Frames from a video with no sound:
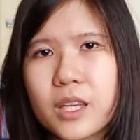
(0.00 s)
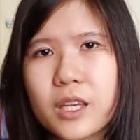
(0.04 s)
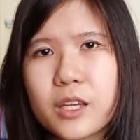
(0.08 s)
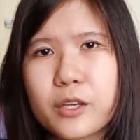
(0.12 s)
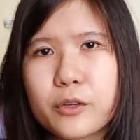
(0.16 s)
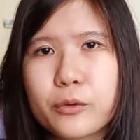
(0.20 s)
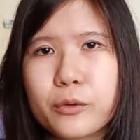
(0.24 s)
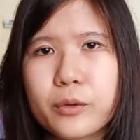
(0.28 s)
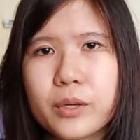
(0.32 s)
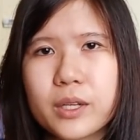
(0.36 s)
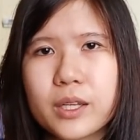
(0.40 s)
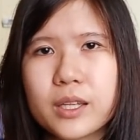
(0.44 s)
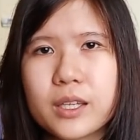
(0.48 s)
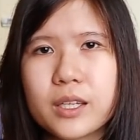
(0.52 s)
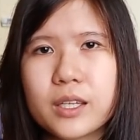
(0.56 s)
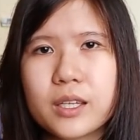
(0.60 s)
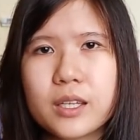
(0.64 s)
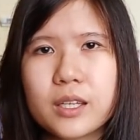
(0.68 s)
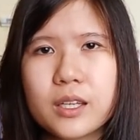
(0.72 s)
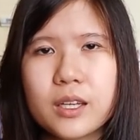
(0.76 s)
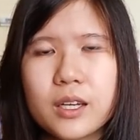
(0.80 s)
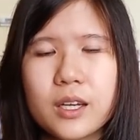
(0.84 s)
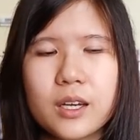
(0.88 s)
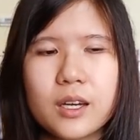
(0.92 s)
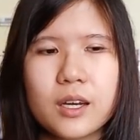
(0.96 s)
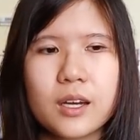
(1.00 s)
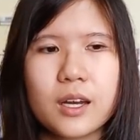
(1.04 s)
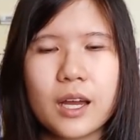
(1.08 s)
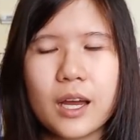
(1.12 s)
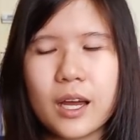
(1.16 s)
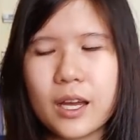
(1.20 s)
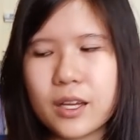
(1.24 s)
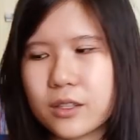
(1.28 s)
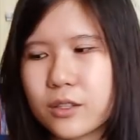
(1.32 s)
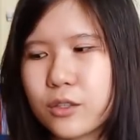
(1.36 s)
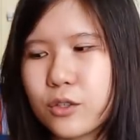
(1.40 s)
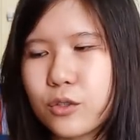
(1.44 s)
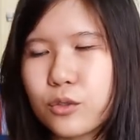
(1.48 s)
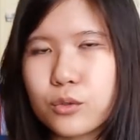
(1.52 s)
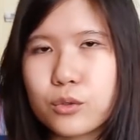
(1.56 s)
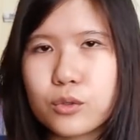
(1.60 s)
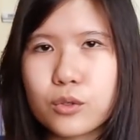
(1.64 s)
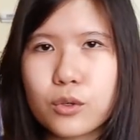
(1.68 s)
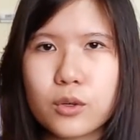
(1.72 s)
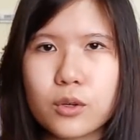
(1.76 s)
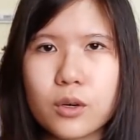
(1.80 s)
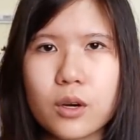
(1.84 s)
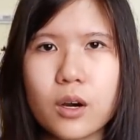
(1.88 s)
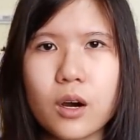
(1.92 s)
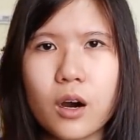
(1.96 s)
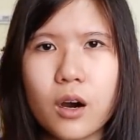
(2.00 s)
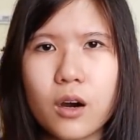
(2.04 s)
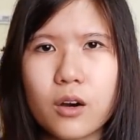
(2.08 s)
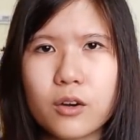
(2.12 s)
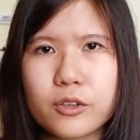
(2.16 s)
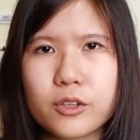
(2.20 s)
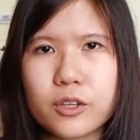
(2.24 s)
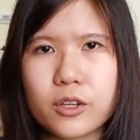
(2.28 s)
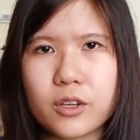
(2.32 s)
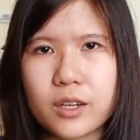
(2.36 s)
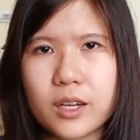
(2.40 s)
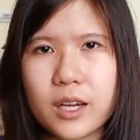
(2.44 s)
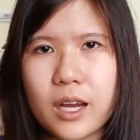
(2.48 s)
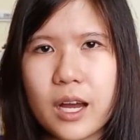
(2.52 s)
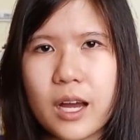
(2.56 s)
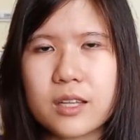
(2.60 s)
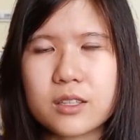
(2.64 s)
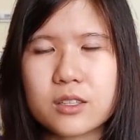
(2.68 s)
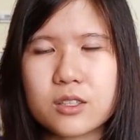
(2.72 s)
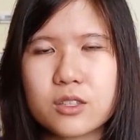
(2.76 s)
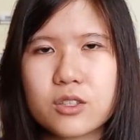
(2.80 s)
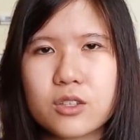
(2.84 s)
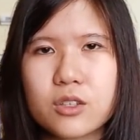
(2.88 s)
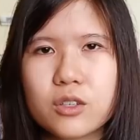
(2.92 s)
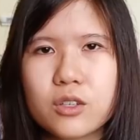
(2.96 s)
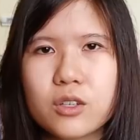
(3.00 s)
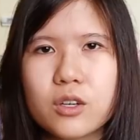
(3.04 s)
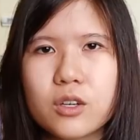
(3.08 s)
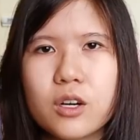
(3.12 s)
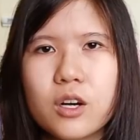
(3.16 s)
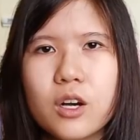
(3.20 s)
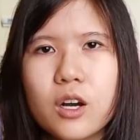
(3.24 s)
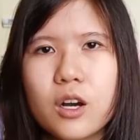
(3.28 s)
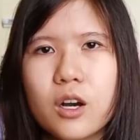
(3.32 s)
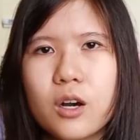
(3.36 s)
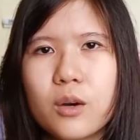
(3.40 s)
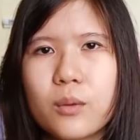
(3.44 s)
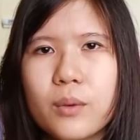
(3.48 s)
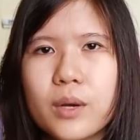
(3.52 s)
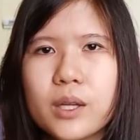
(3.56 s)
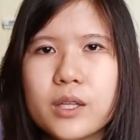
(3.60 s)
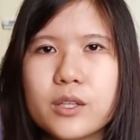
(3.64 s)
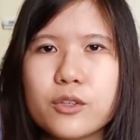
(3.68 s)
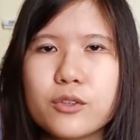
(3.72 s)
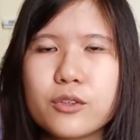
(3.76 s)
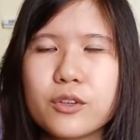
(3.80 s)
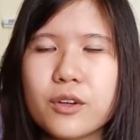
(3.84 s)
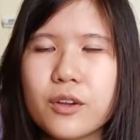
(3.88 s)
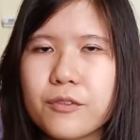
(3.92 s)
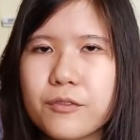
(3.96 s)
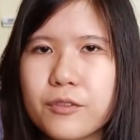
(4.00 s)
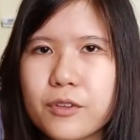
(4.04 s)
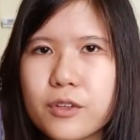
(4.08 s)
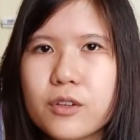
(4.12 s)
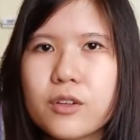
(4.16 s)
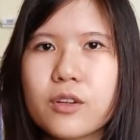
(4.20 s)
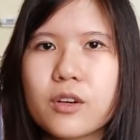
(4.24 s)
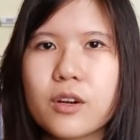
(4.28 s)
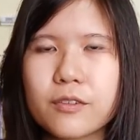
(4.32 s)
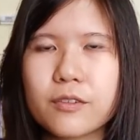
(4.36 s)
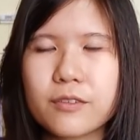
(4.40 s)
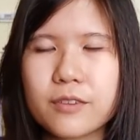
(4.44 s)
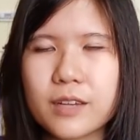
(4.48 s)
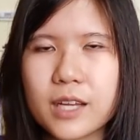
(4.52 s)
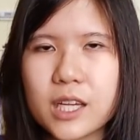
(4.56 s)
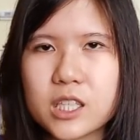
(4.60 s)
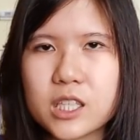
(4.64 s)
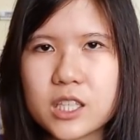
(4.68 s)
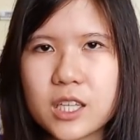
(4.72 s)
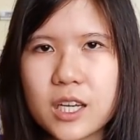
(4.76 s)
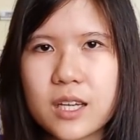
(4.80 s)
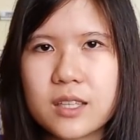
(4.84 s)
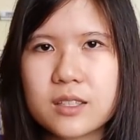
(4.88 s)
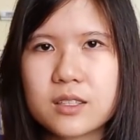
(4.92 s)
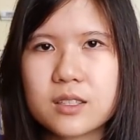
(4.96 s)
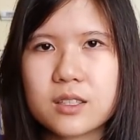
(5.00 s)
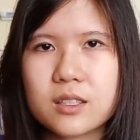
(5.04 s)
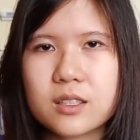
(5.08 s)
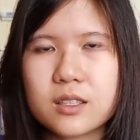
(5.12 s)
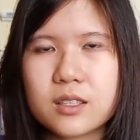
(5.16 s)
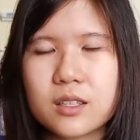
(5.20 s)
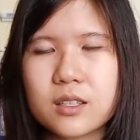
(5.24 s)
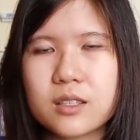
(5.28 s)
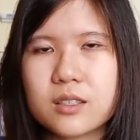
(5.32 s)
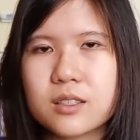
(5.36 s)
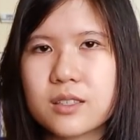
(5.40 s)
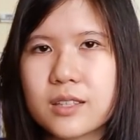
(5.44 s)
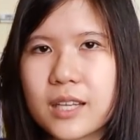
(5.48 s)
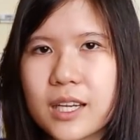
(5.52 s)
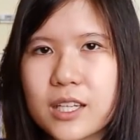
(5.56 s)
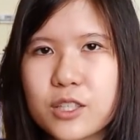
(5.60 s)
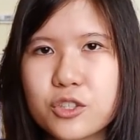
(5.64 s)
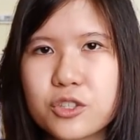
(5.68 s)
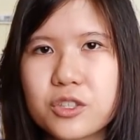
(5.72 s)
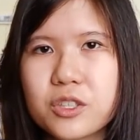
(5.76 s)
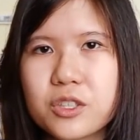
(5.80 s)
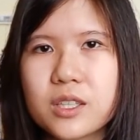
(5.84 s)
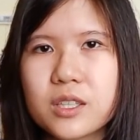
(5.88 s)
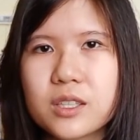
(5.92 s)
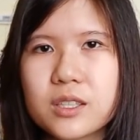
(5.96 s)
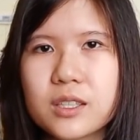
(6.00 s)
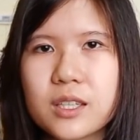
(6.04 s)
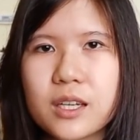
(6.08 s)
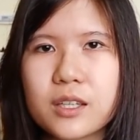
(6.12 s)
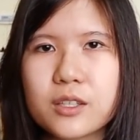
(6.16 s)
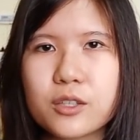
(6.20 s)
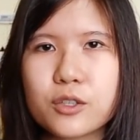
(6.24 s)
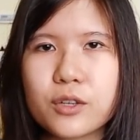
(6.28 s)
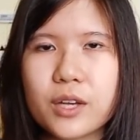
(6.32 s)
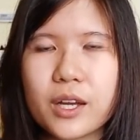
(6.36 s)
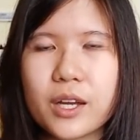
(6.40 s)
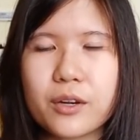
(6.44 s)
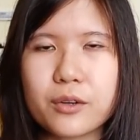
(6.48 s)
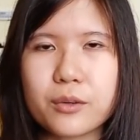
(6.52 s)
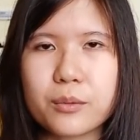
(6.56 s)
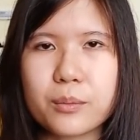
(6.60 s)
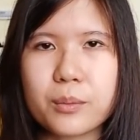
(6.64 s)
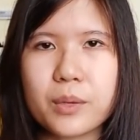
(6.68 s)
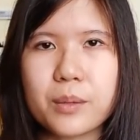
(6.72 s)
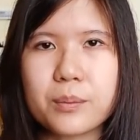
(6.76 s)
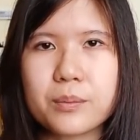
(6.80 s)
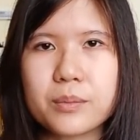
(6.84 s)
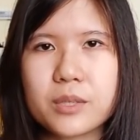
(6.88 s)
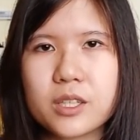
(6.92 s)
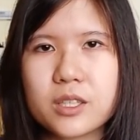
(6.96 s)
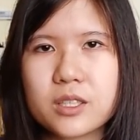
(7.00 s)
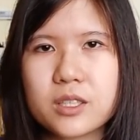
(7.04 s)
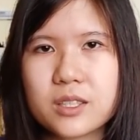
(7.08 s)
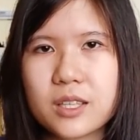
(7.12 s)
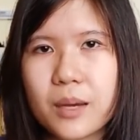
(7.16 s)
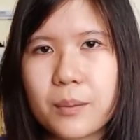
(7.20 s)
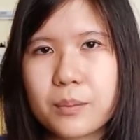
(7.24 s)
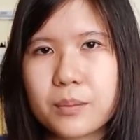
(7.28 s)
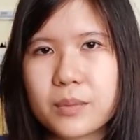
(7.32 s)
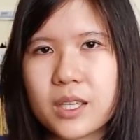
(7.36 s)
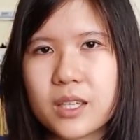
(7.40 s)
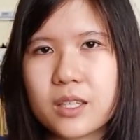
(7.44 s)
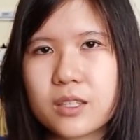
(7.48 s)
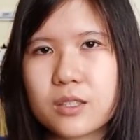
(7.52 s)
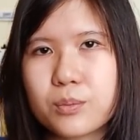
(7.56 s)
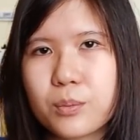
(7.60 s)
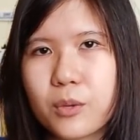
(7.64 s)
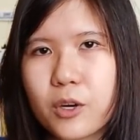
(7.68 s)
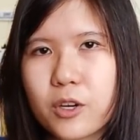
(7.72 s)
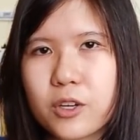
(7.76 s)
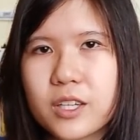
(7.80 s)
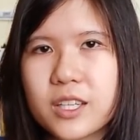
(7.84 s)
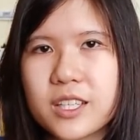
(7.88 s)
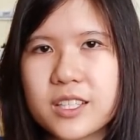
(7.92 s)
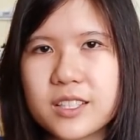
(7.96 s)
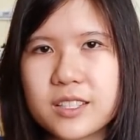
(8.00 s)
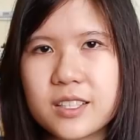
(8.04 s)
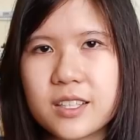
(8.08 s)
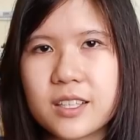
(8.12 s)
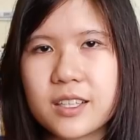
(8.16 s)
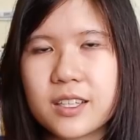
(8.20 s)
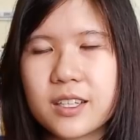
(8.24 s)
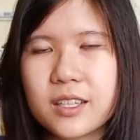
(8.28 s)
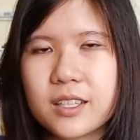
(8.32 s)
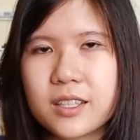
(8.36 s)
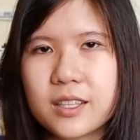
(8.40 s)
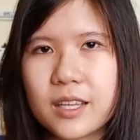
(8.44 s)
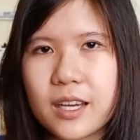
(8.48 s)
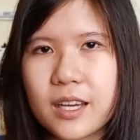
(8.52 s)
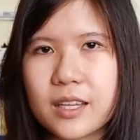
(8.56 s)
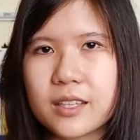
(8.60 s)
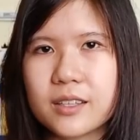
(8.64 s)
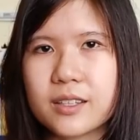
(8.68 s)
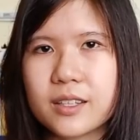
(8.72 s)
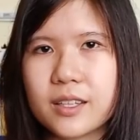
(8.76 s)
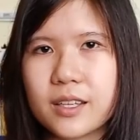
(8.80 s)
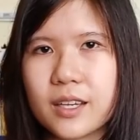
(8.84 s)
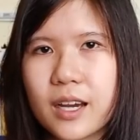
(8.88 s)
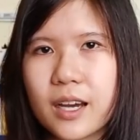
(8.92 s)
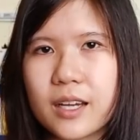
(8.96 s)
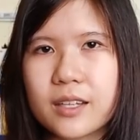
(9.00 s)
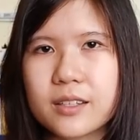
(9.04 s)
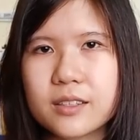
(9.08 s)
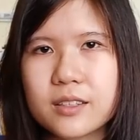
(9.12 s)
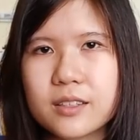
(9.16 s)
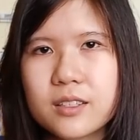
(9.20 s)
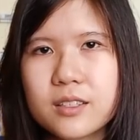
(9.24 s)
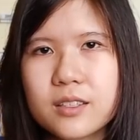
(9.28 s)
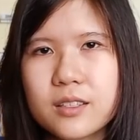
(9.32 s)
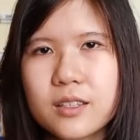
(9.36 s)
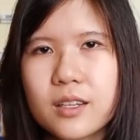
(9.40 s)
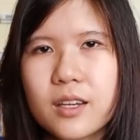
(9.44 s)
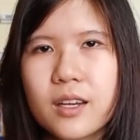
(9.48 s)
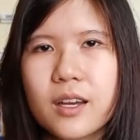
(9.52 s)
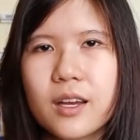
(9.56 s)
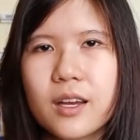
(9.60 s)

equally and you know all your cards. So when you review your flashcards, it is natural that you can remember some things more easily than the others.